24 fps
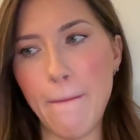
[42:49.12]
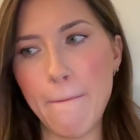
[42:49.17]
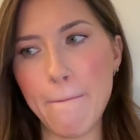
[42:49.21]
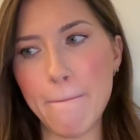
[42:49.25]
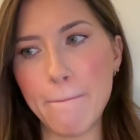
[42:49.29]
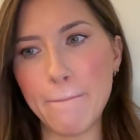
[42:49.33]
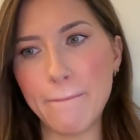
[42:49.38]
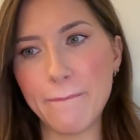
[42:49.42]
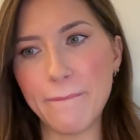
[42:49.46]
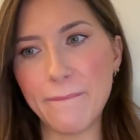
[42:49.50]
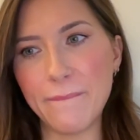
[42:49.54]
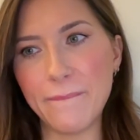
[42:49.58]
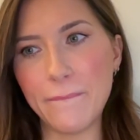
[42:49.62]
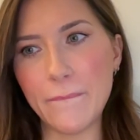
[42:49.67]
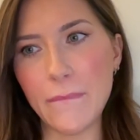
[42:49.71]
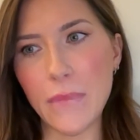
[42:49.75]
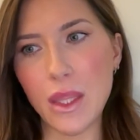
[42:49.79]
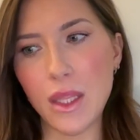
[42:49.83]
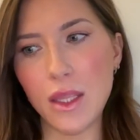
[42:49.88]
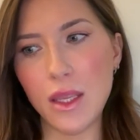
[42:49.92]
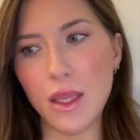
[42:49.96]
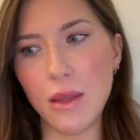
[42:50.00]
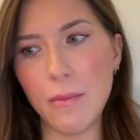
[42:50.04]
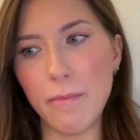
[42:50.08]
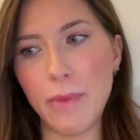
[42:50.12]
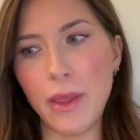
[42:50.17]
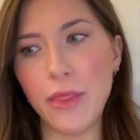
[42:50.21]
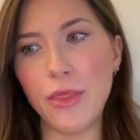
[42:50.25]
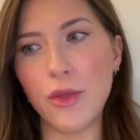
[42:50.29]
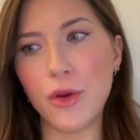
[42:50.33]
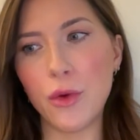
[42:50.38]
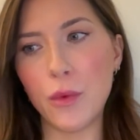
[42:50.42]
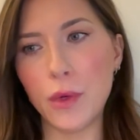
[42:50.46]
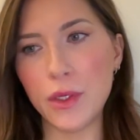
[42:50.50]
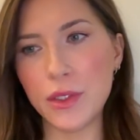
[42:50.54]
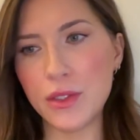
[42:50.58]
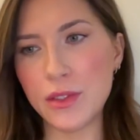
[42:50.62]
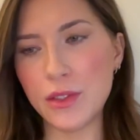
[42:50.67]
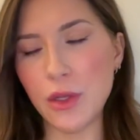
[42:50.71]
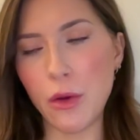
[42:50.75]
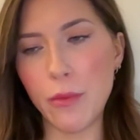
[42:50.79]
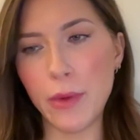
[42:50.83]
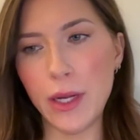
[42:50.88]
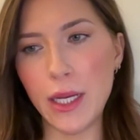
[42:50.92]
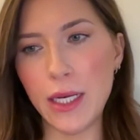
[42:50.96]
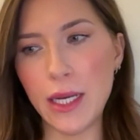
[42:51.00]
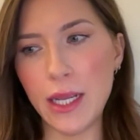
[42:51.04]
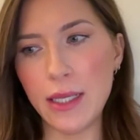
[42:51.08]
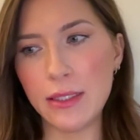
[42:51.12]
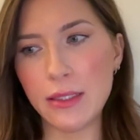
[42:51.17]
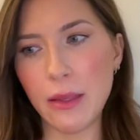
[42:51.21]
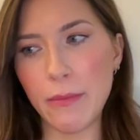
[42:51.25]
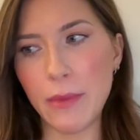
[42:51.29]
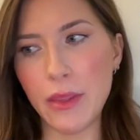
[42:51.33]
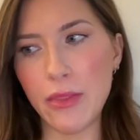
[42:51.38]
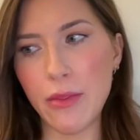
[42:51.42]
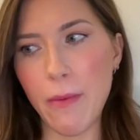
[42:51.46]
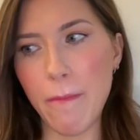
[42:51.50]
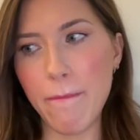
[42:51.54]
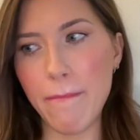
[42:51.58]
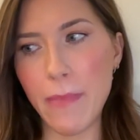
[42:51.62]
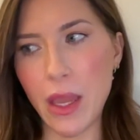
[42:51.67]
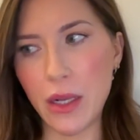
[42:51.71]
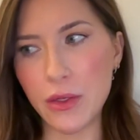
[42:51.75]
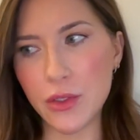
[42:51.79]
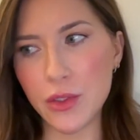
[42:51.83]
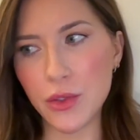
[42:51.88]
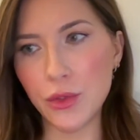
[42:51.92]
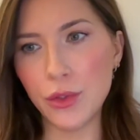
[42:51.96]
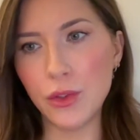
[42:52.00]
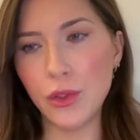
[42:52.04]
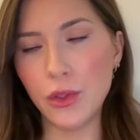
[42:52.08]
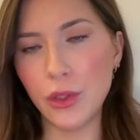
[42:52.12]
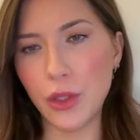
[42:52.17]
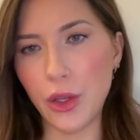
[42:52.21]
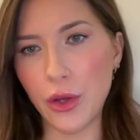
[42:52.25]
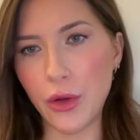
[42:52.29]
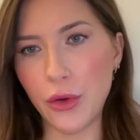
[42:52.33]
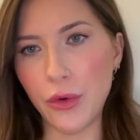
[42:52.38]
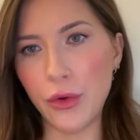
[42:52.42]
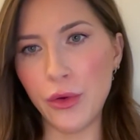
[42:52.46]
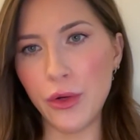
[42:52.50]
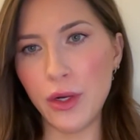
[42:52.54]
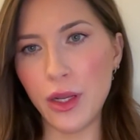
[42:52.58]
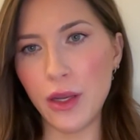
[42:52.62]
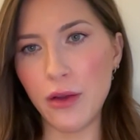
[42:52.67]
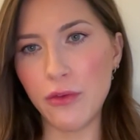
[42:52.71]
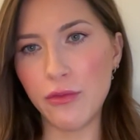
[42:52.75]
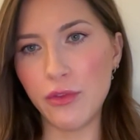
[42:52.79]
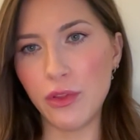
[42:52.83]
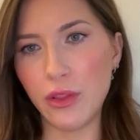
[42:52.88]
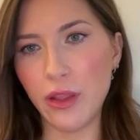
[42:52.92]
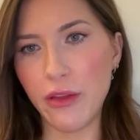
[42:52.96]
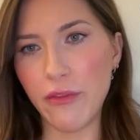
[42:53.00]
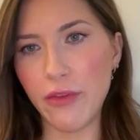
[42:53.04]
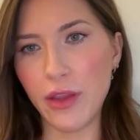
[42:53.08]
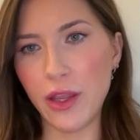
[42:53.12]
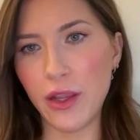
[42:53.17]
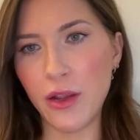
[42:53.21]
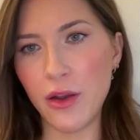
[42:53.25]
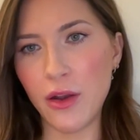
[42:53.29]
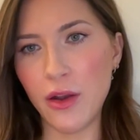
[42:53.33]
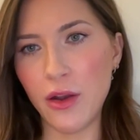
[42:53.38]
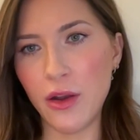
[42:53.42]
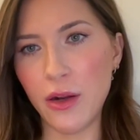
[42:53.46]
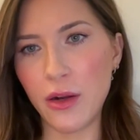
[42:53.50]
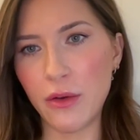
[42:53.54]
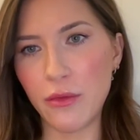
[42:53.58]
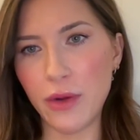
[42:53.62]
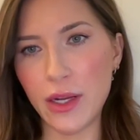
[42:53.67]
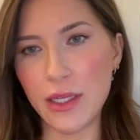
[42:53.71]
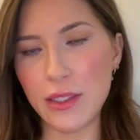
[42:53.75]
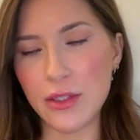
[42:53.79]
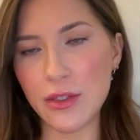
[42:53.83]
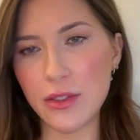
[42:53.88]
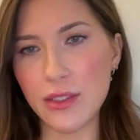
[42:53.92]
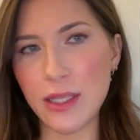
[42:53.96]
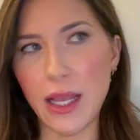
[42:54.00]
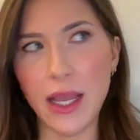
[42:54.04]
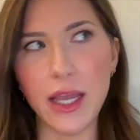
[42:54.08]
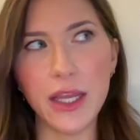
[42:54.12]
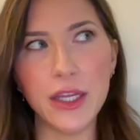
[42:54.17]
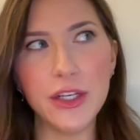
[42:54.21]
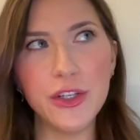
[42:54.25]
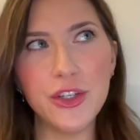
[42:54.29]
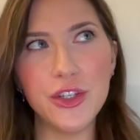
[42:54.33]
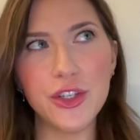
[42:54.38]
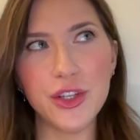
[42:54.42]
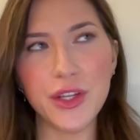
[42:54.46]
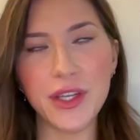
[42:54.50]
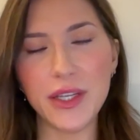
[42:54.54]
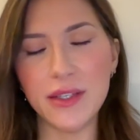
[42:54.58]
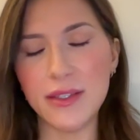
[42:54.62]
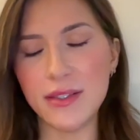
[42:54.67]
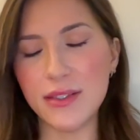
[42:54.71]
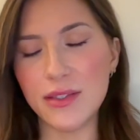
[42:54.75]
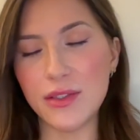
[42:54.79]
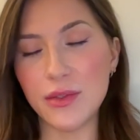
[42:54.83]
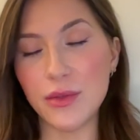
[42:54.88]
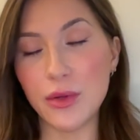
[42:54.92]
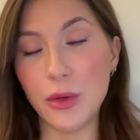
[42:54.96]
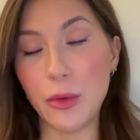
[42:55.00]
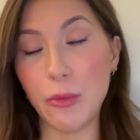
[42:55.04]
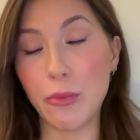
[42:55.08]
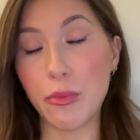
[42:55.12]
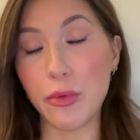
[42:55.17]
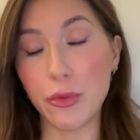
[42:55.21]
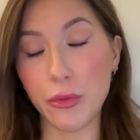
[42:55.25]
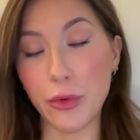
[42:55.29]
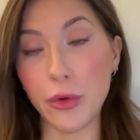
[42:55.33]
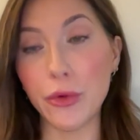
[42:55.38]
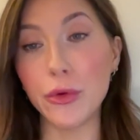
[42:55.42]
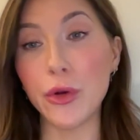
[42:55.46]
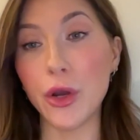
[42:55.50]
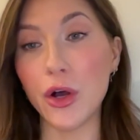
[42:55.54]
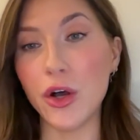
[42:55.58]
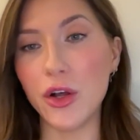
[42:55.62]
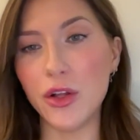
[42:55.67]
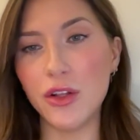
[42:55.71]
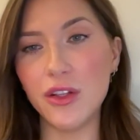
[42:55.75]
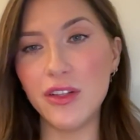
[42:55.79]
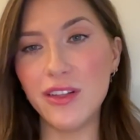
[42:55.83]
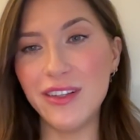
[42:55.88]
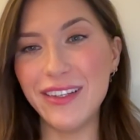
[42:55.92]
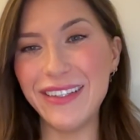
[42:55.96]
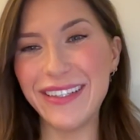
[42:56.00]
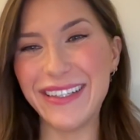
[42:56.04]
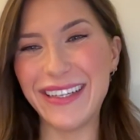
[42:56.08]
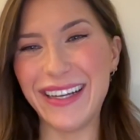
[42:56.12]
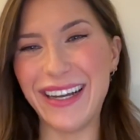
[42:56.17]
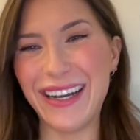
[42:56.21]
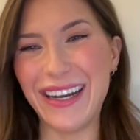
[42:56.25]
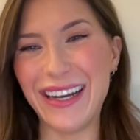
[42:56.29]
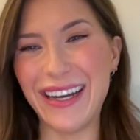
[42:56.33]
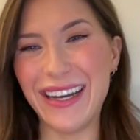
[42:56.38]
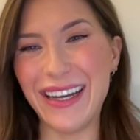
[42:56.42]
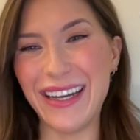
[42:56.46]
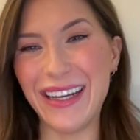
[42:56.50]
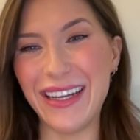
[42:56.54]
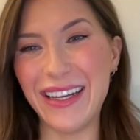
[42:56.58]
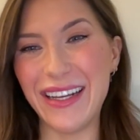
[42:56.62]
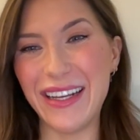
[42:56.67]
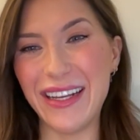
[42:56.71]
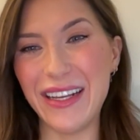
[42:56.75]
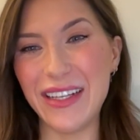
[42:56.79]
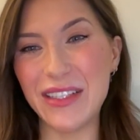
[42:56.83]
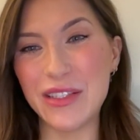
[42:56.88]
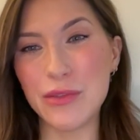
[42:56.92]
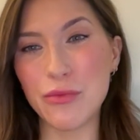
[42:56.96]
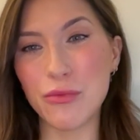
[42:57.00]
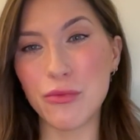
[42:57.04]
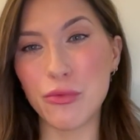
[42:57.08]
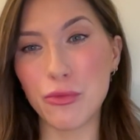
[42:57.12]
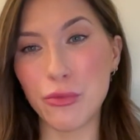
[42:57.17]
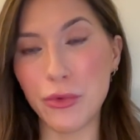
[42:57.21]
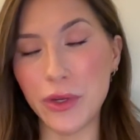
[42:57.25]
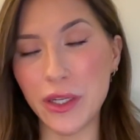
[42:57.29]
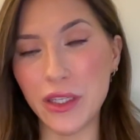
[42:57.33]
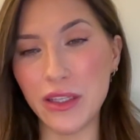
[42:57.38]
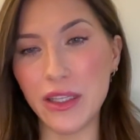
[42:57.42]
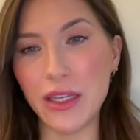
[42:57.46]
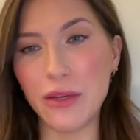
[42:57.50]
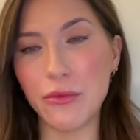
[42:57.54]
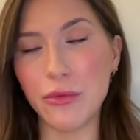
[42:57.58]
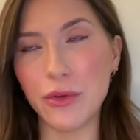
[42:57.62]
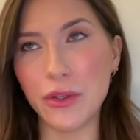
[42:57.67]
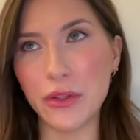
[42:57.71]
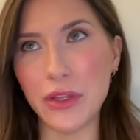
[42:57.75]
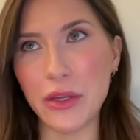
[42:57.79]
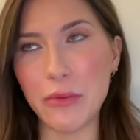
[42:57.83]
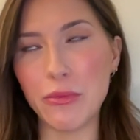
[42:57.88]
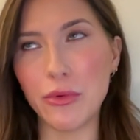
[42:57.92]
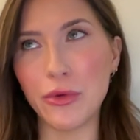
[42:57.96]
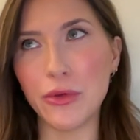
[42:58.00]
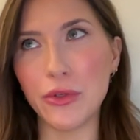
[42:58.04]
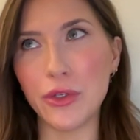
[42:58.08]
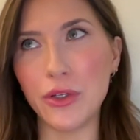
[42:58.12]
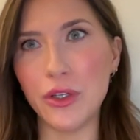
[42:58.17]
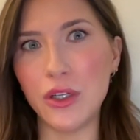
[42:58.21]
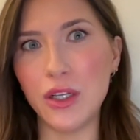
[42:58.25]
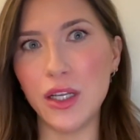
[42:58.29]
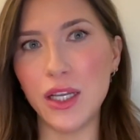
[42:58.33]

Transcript: Um, but there were so many days. I mean, the mental load of living on a razor's edge is brutal. It's really, really brutal.